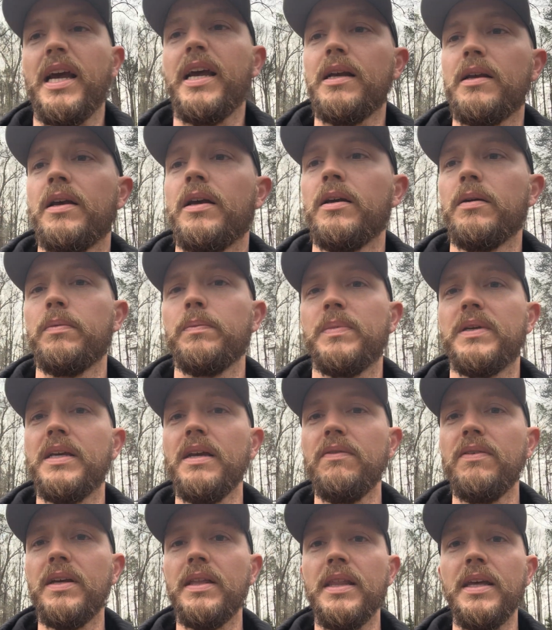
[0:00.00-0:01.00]
like
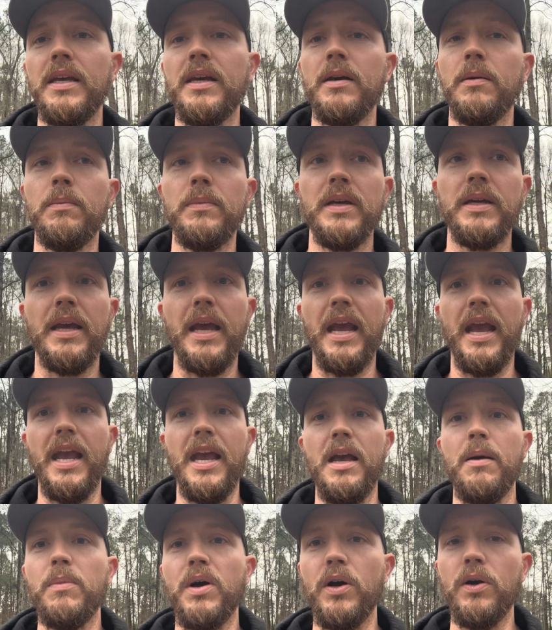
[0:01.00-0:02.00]
giving them
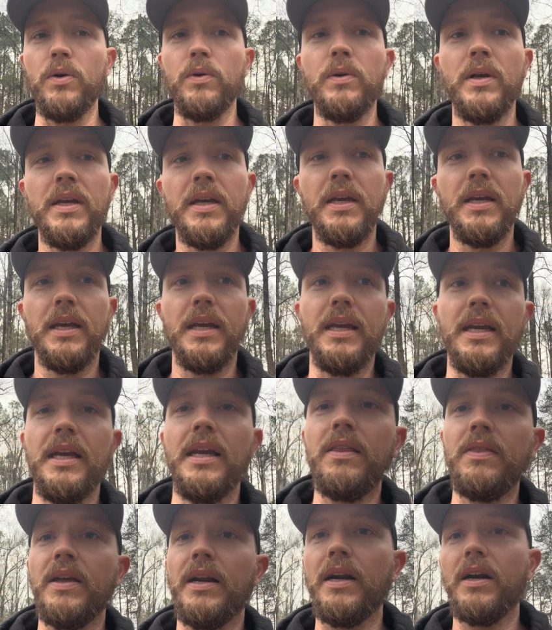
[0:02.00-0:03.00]
ammo
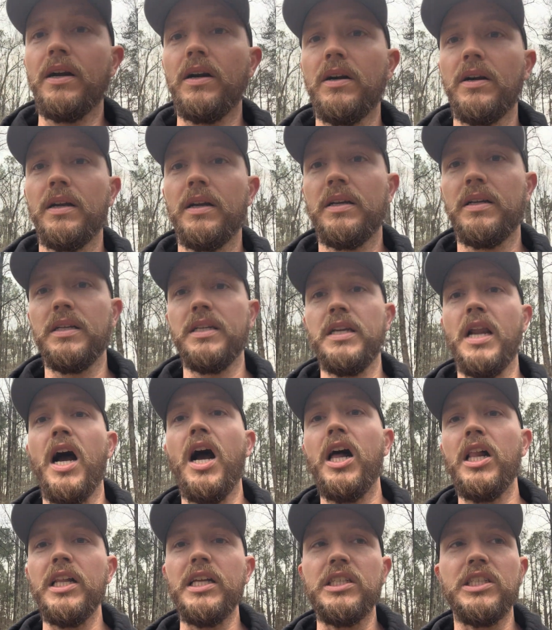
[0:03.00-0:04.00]
in their
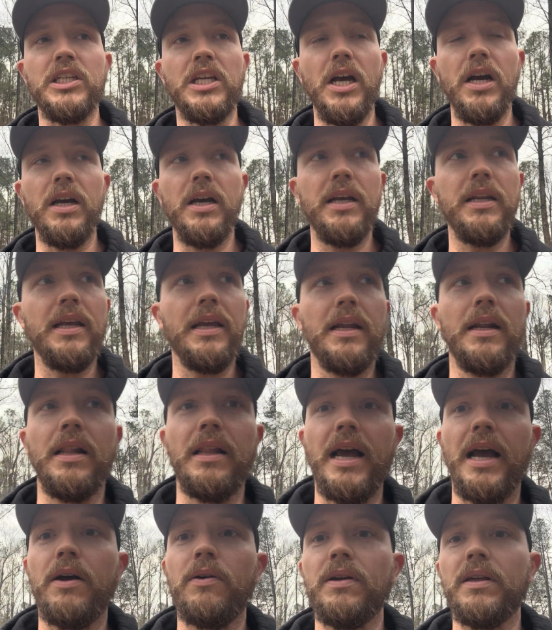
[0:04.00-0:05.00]
knowledge gun, and
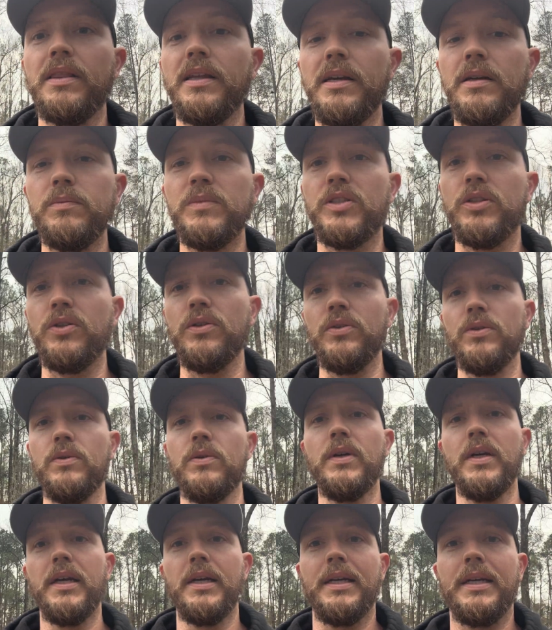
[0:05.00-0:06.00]
allowing them
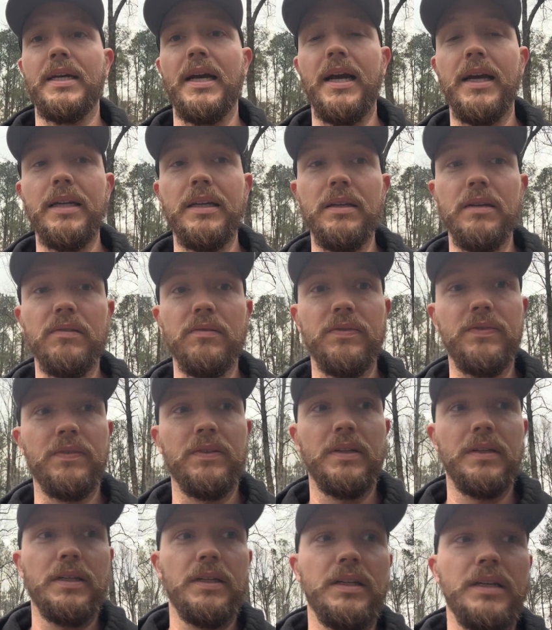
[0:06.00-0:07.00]
to kind of,
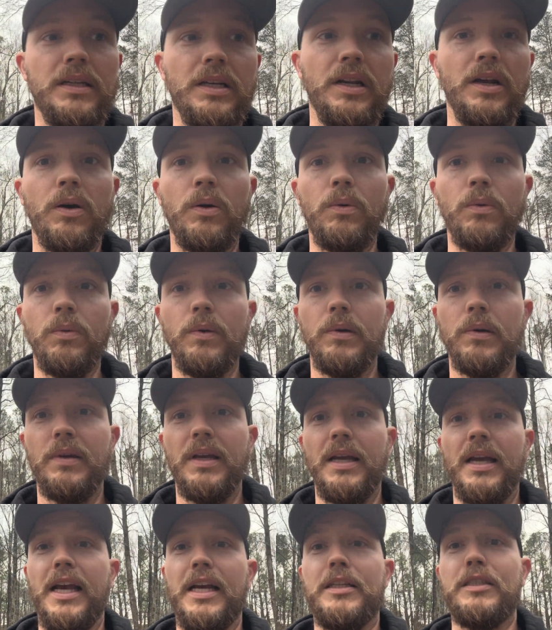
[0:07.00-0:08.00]

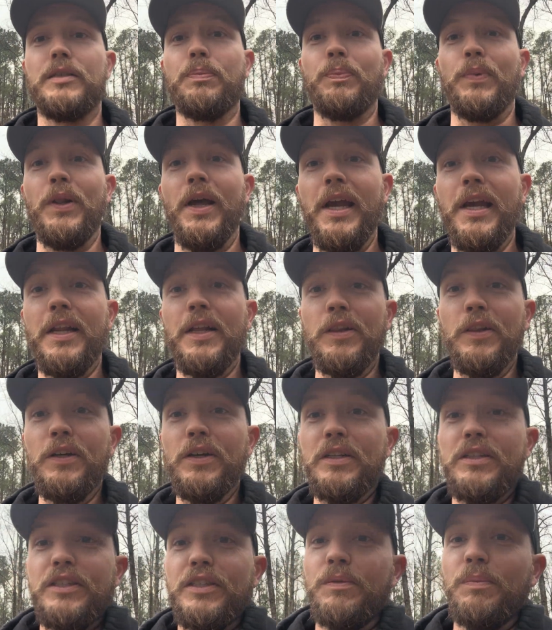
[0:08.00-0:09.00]
explain and
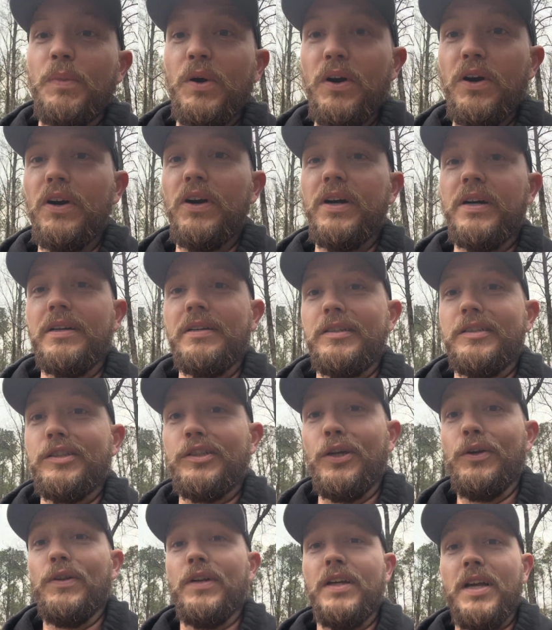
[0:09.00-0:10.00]
look smart
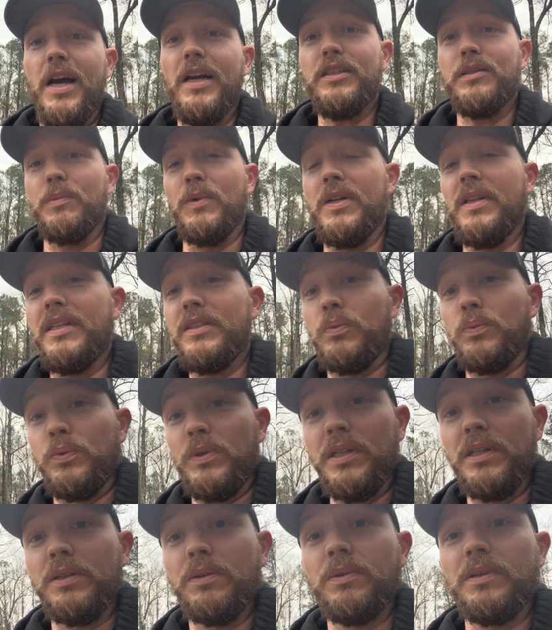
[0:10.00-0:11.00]
to the customer. And that's
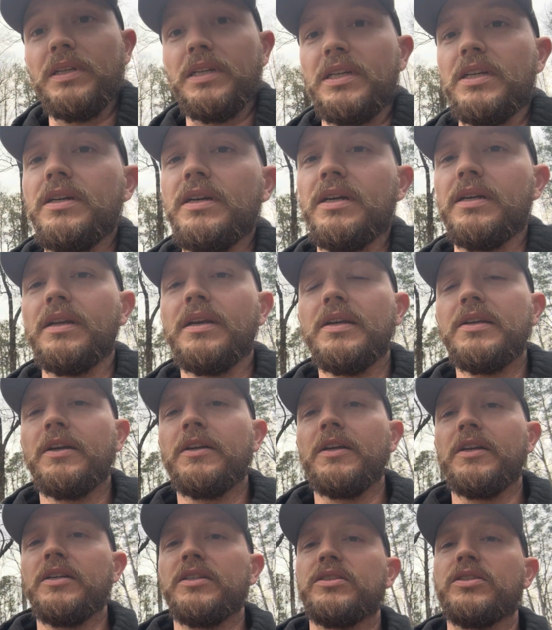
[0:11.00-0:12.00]
really, really good.
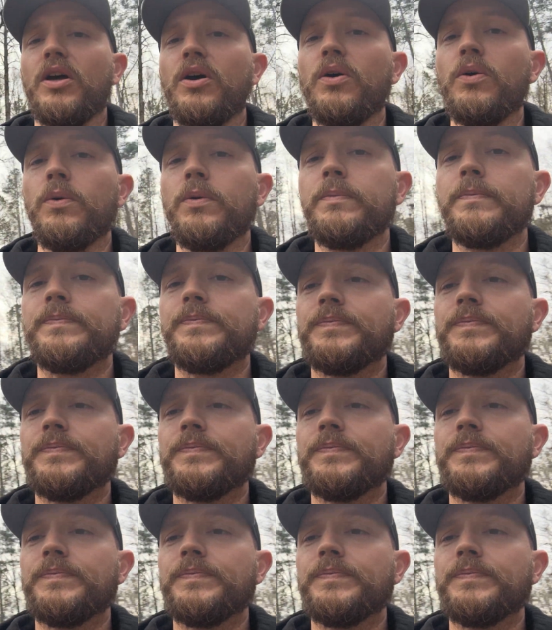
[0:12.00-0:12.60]
So